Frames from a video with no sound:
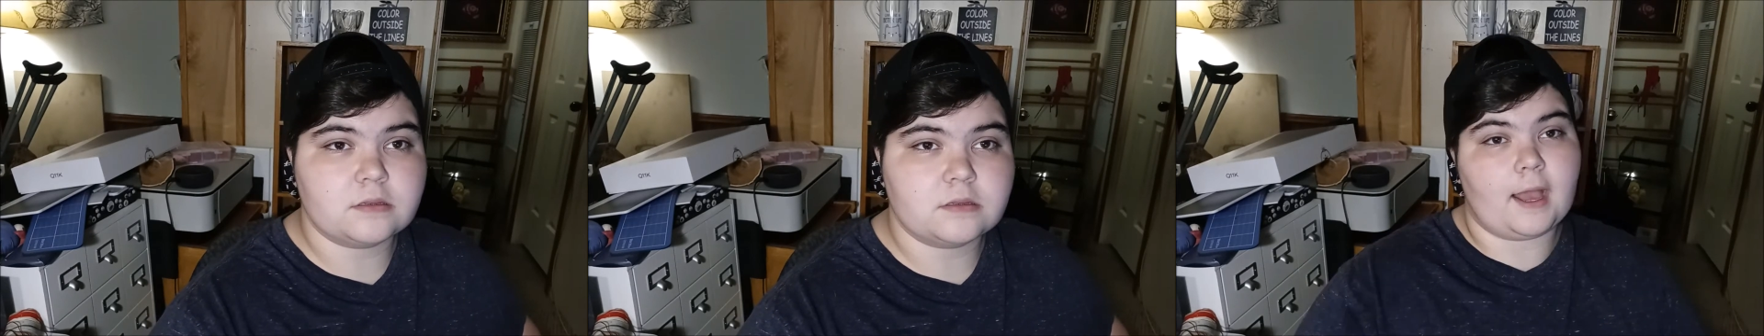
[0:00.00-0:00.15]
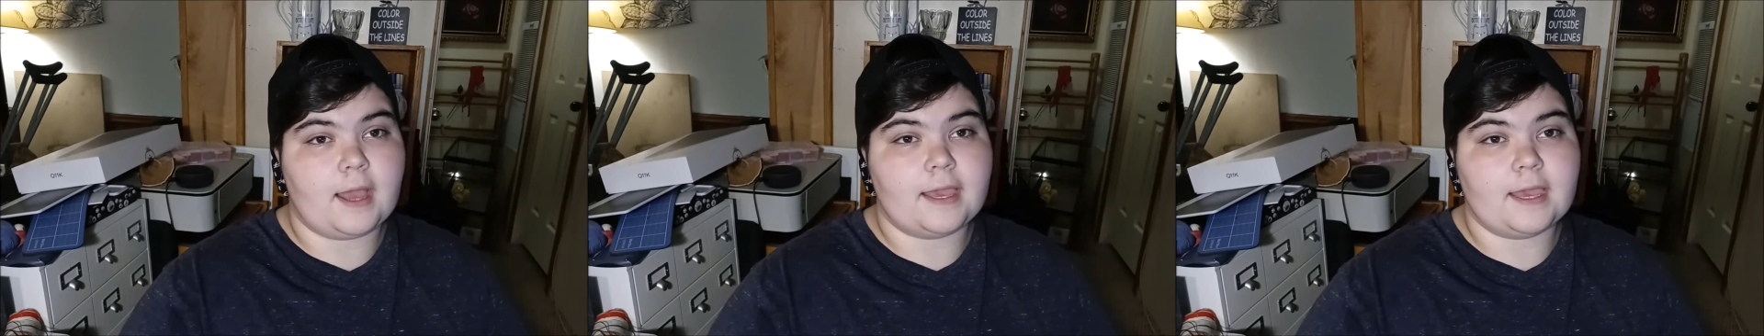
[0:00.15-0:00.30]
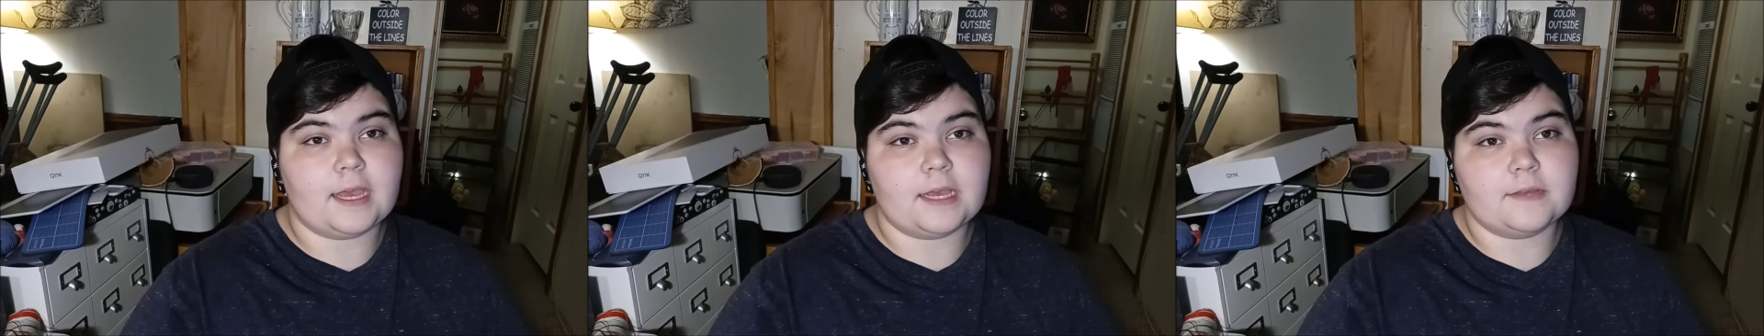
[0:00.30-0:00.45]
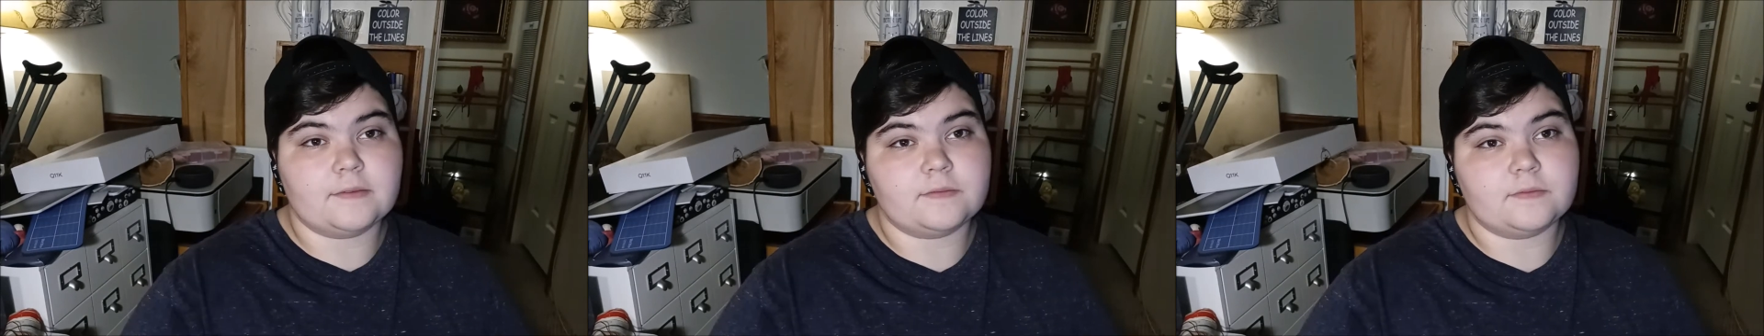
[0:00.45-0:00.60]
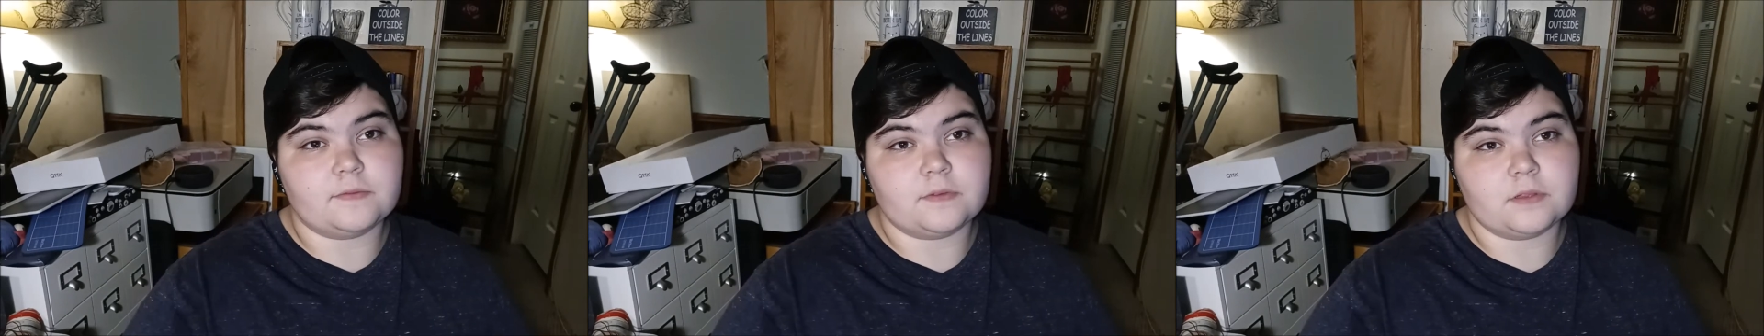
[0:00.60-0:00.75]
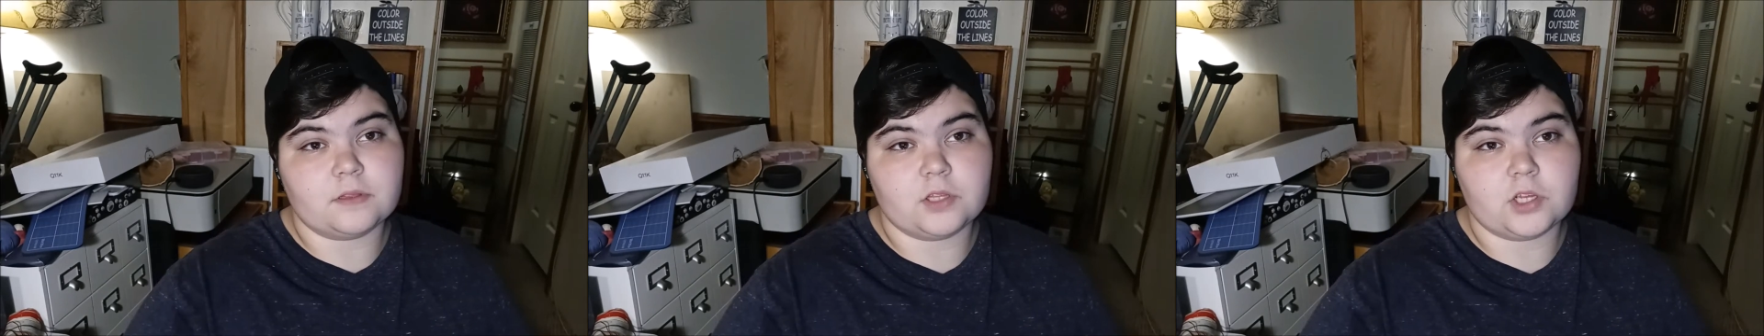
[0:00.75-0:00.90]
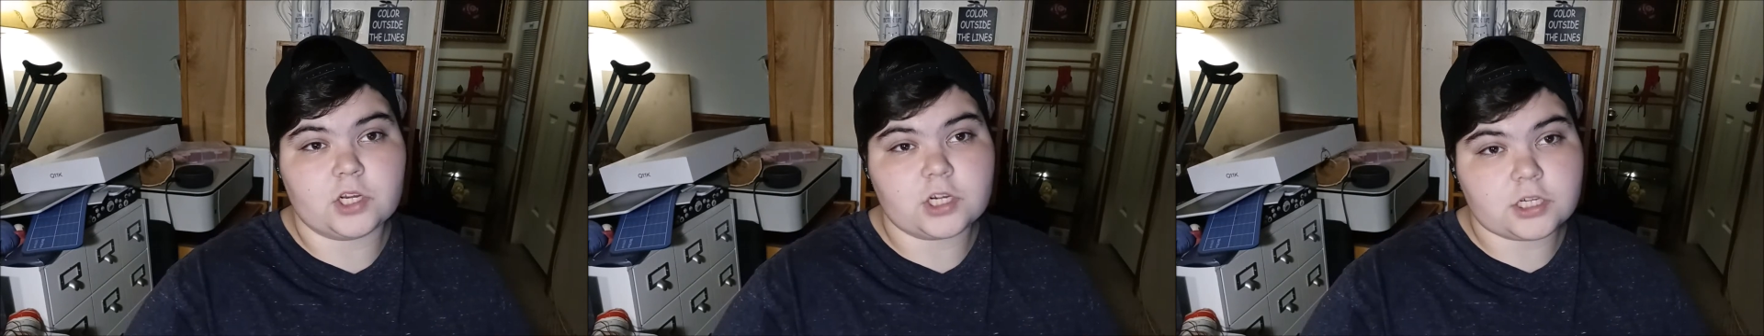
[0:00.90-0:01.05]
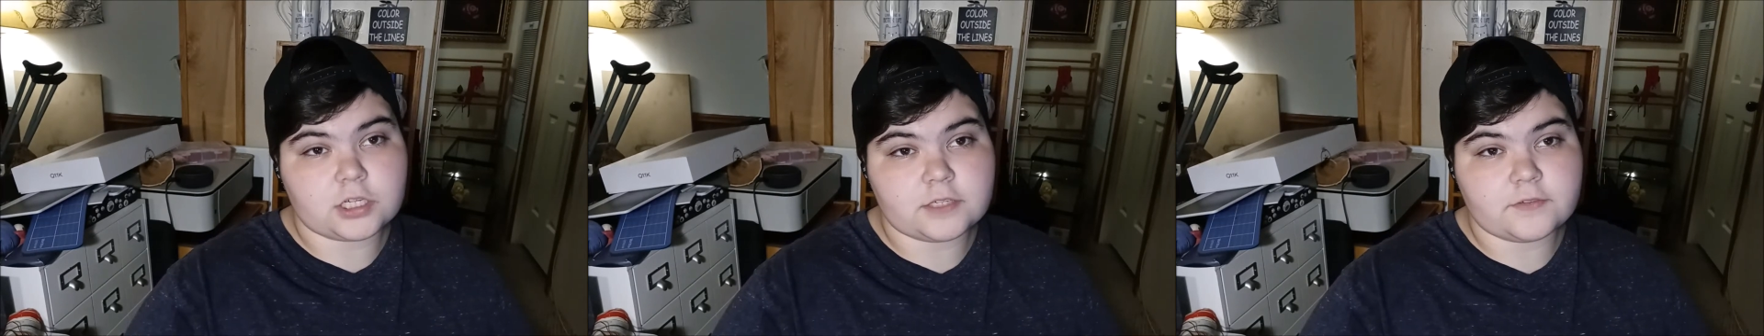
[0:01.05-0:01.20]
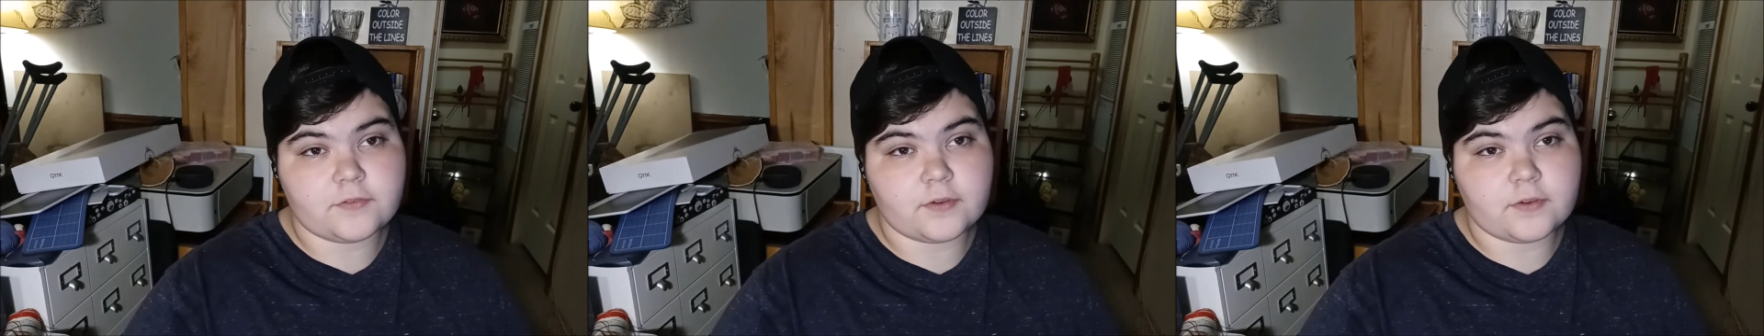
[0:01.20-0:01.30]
I have learned